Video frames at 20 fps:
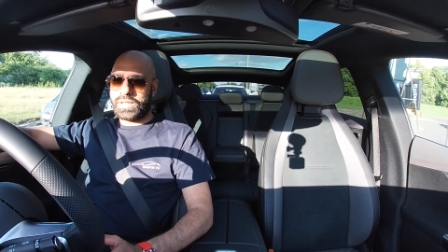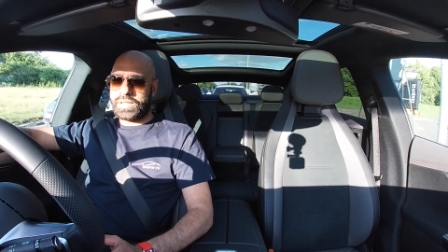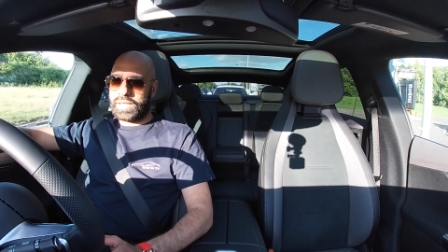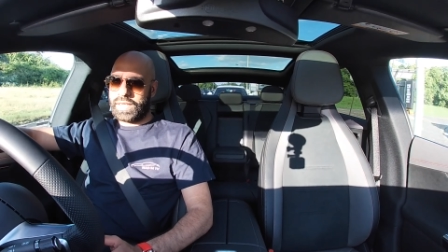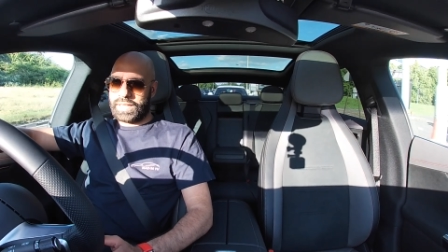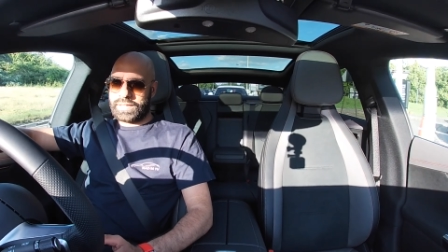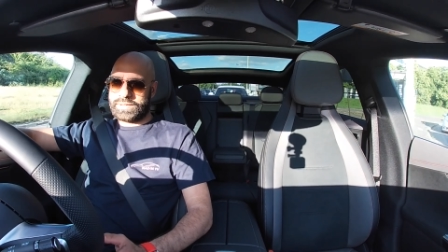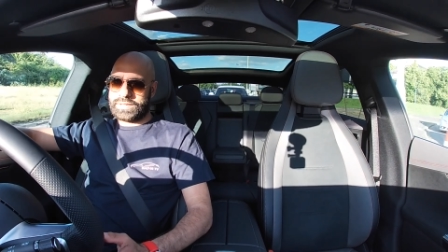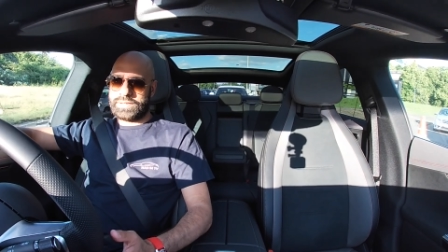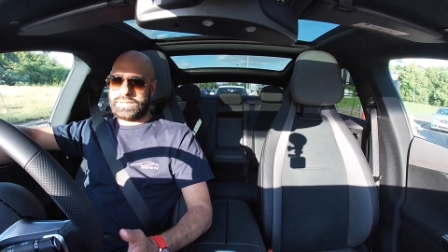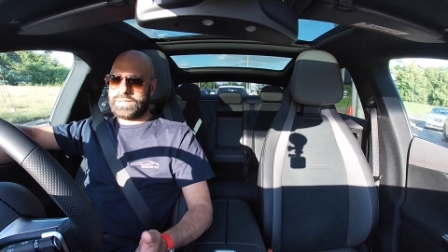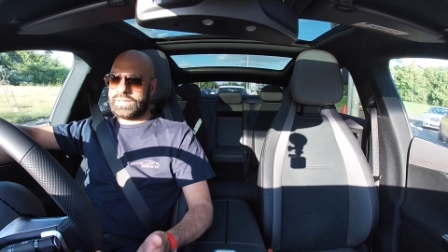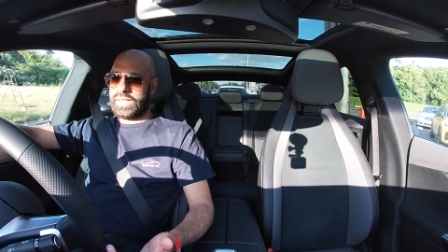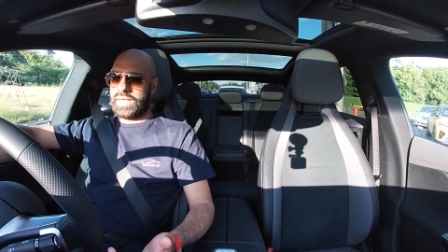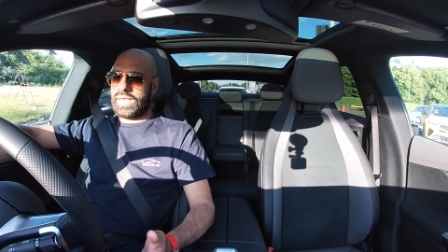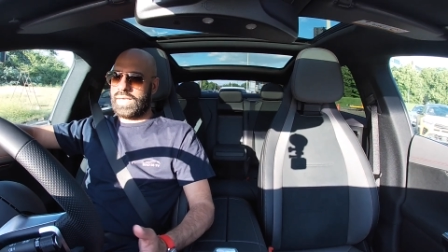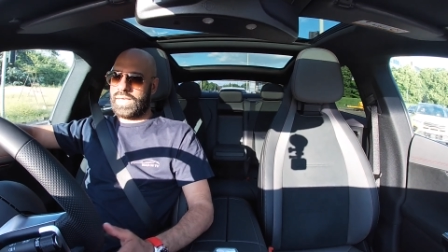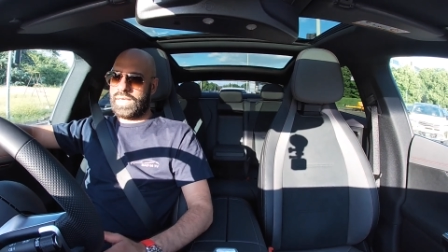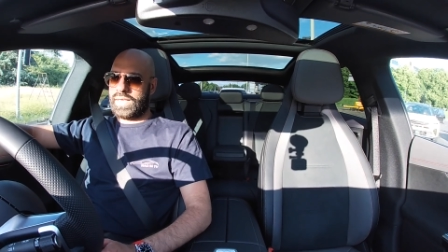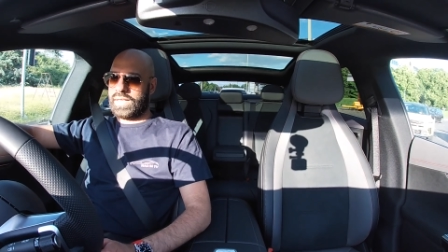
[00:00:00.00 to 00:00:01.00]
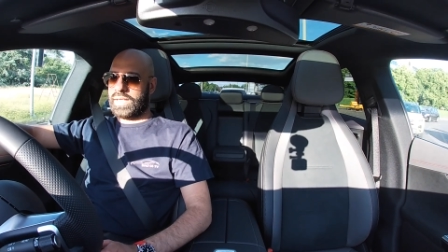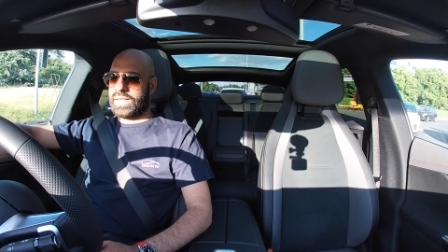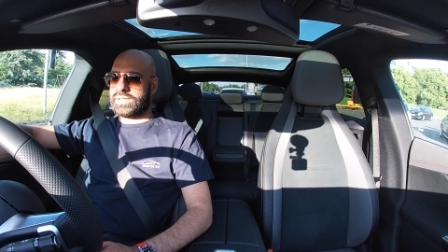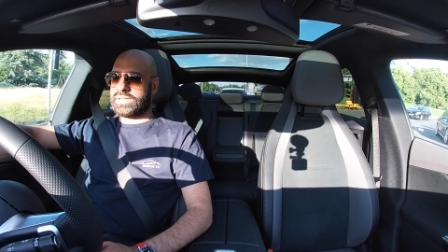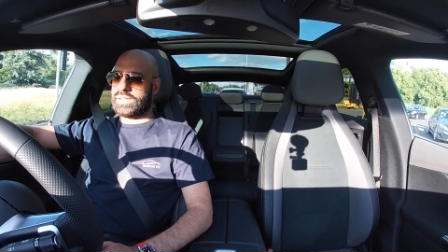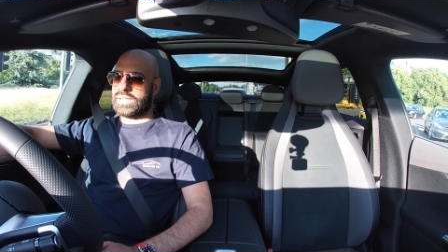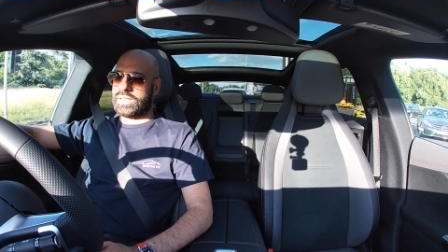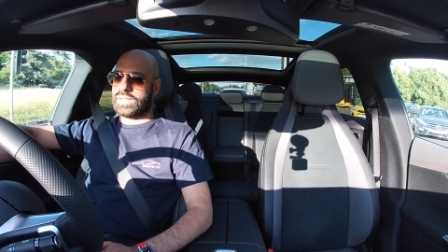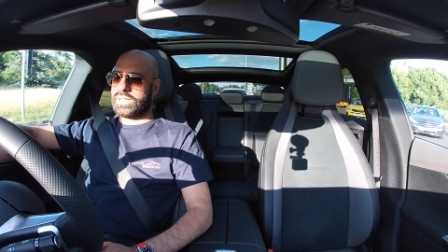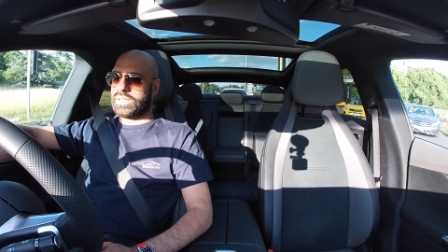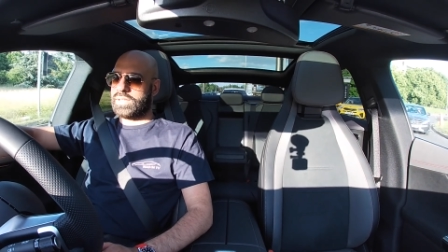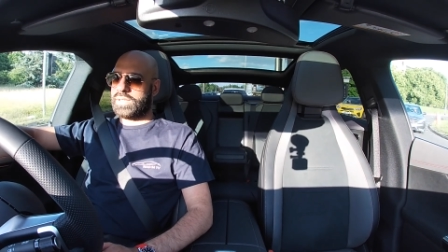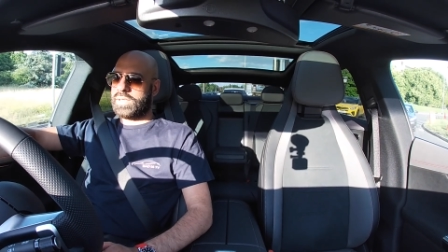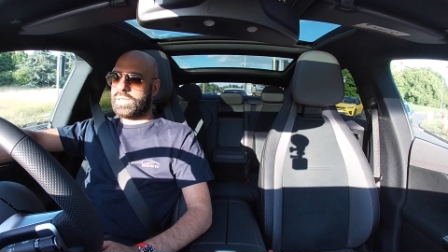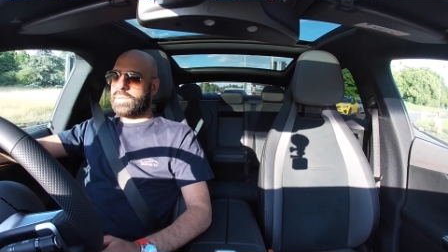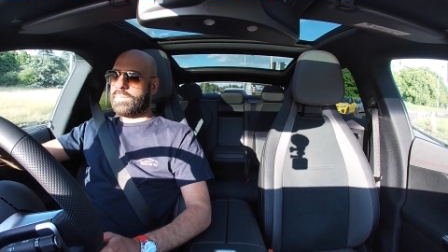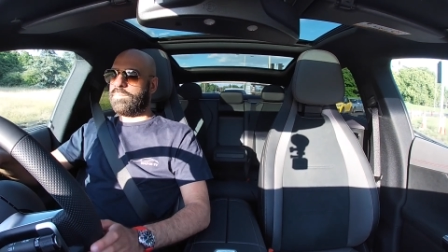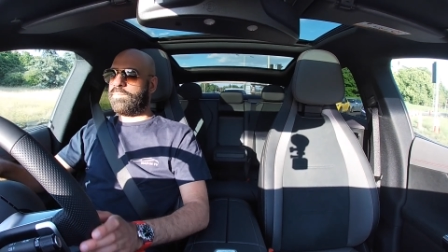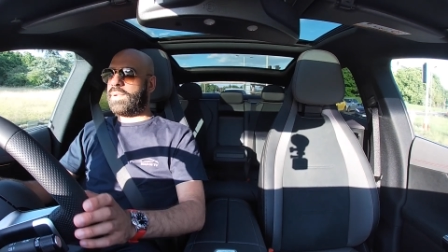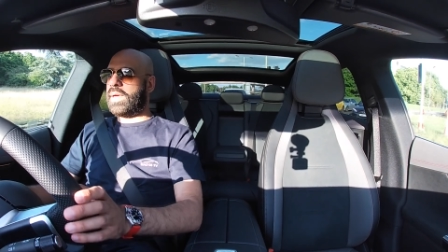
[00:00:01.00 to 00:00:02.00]
That's it.
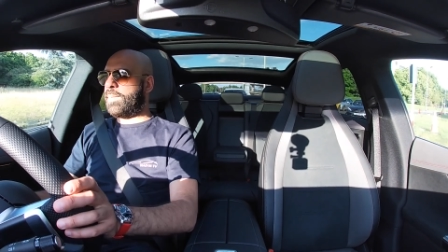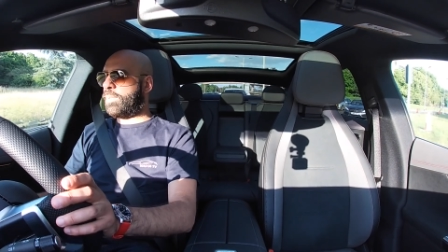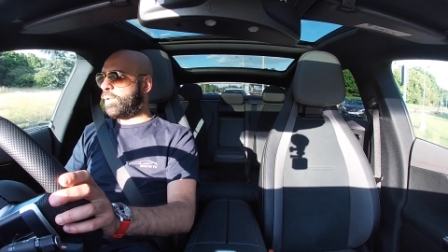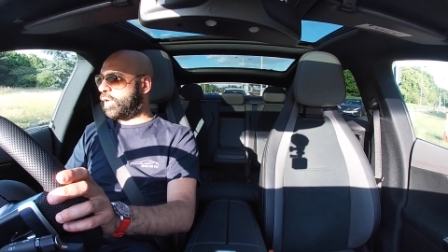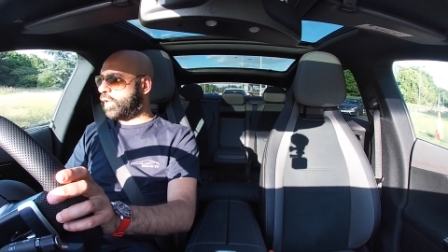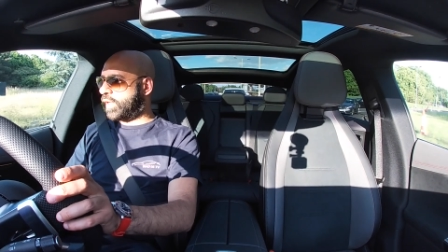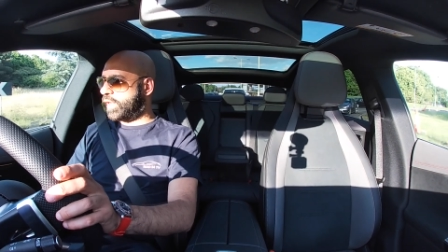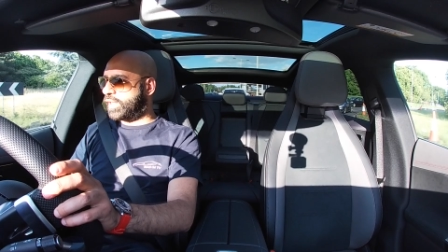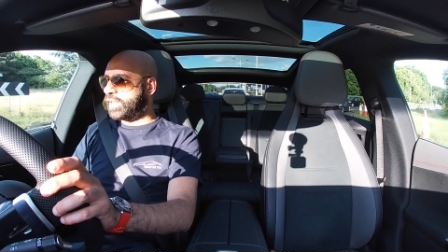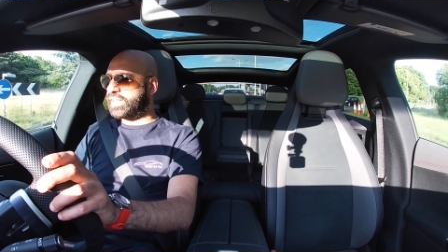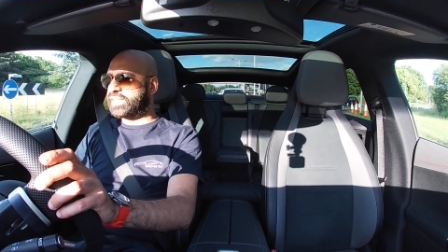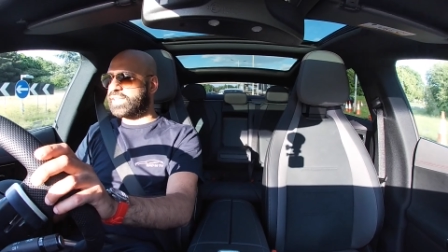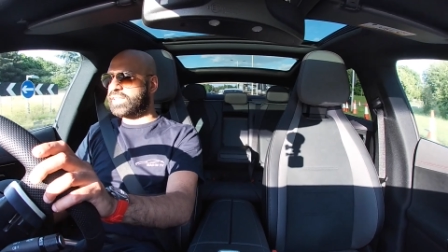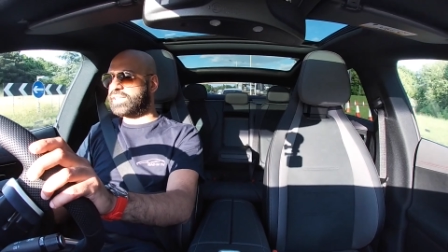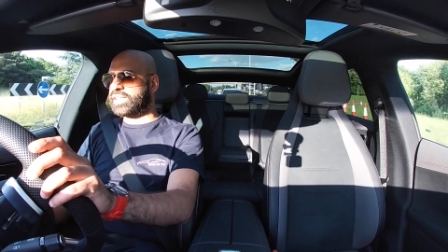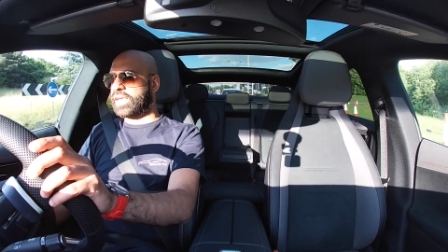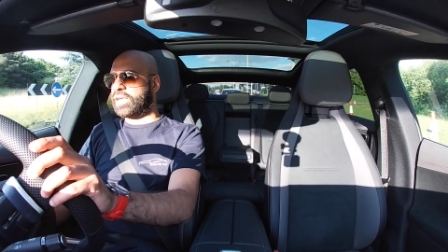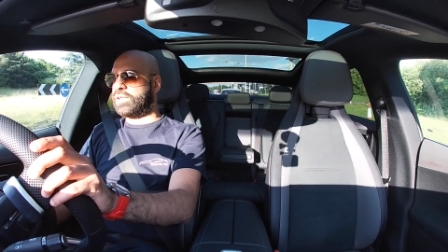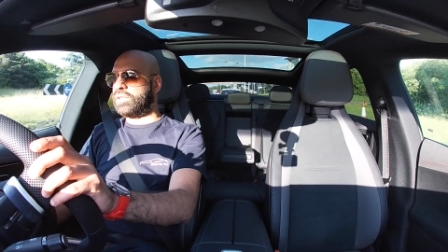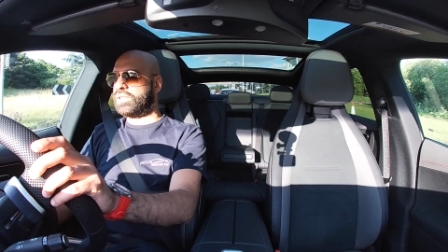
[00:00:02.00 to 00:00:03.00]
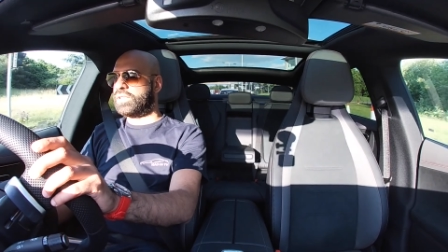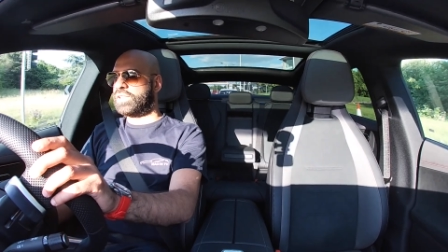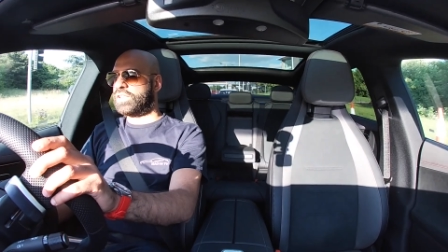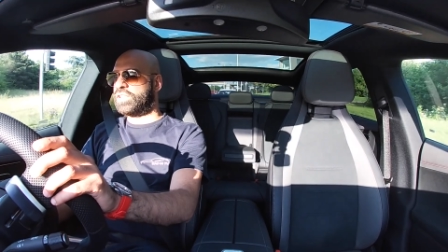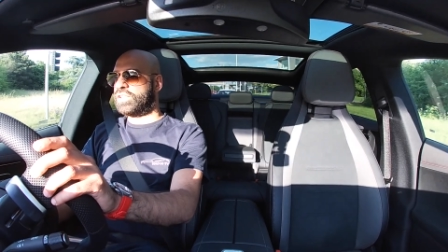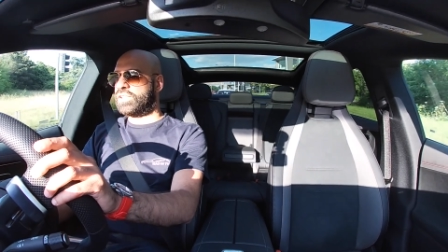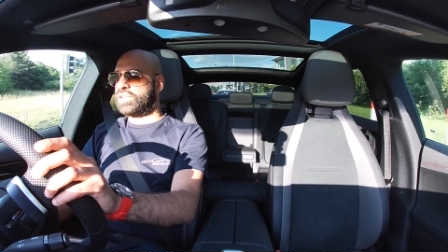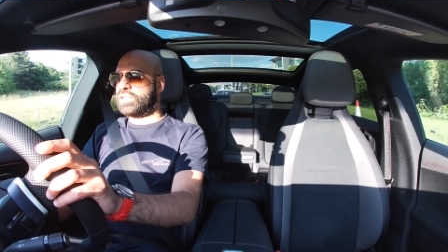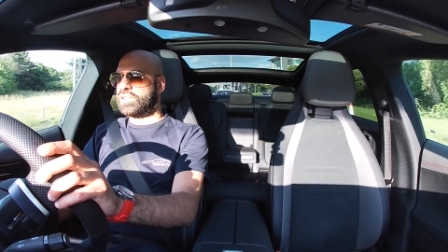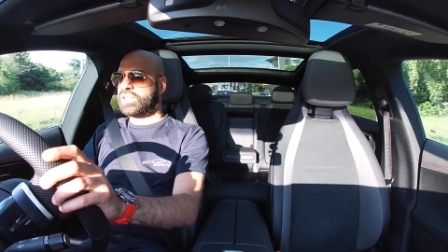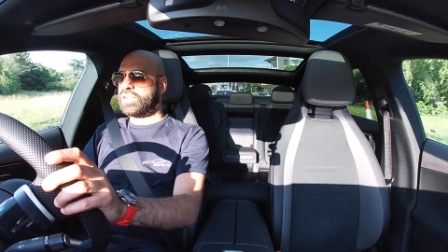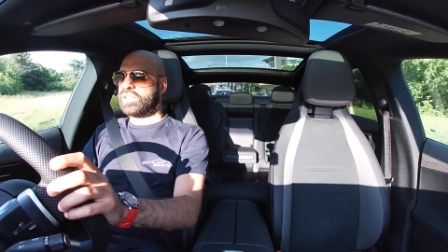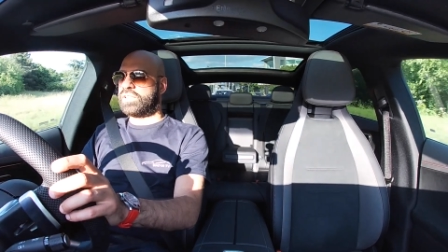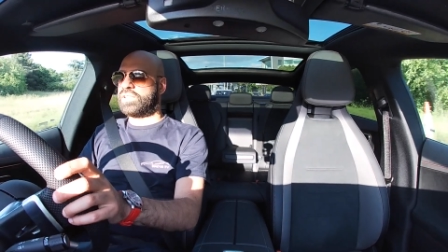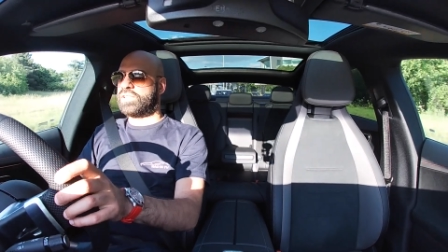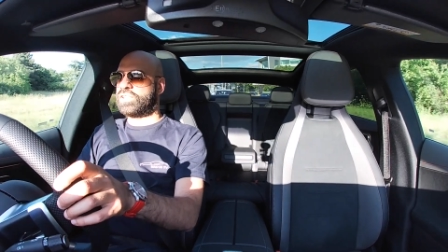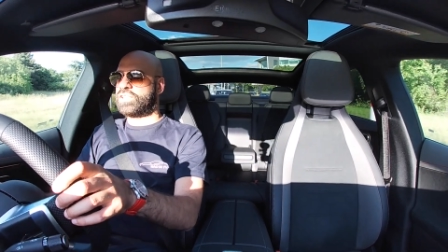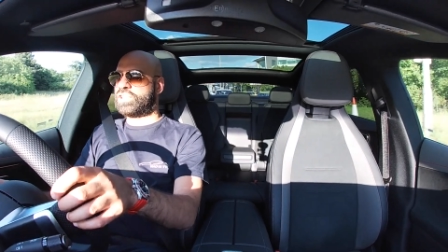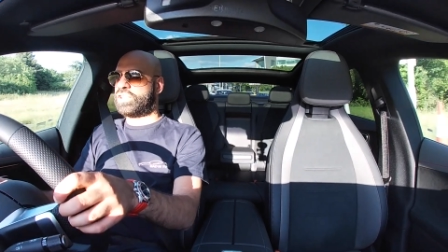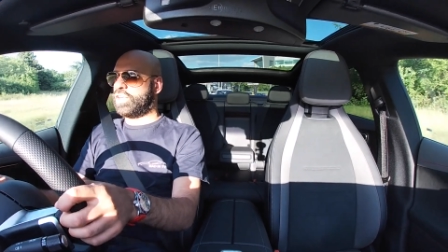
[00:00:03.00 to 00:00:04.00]
People look at this and say,
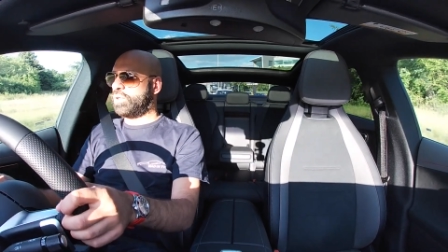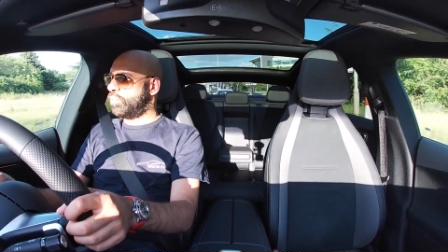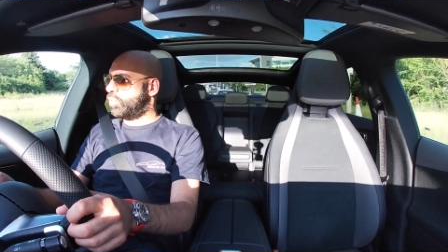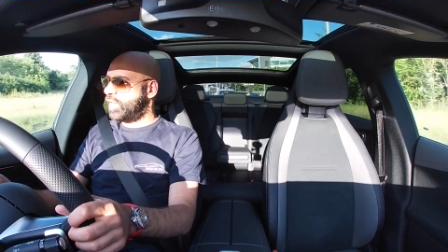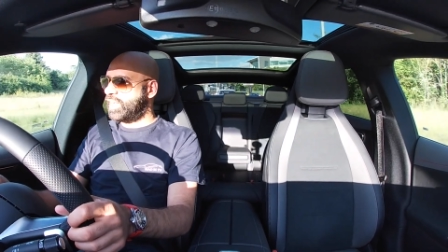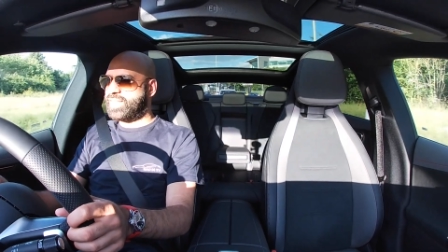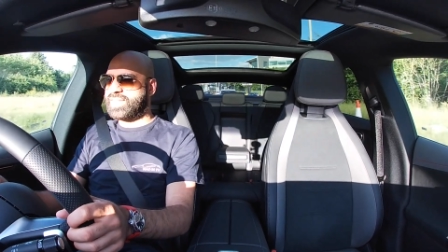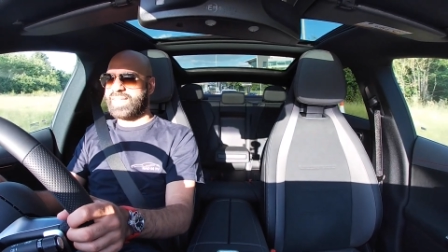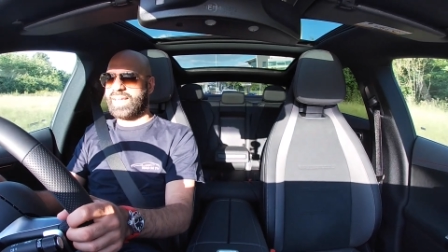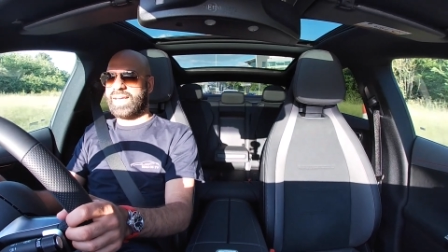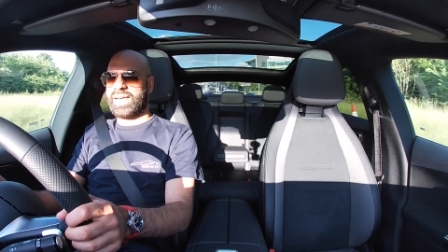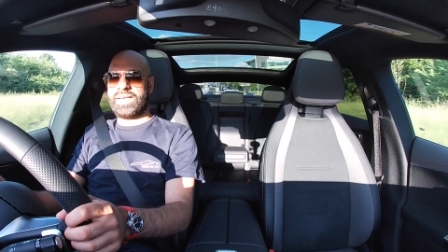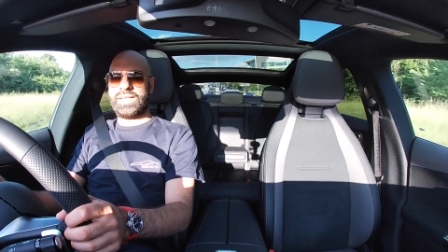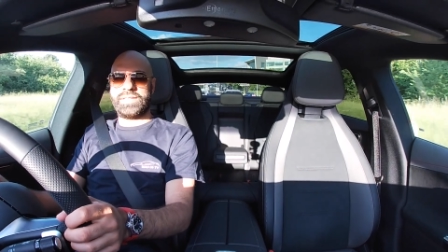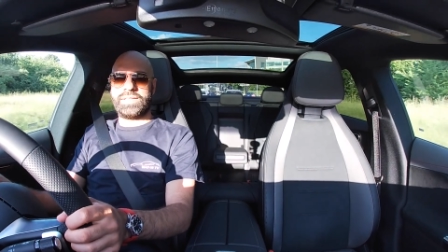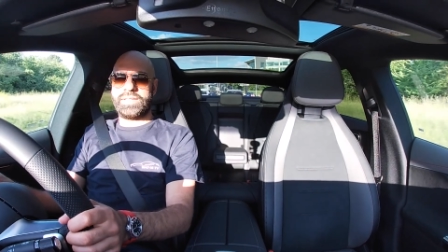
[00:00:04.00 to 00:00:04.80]
shit, what is that?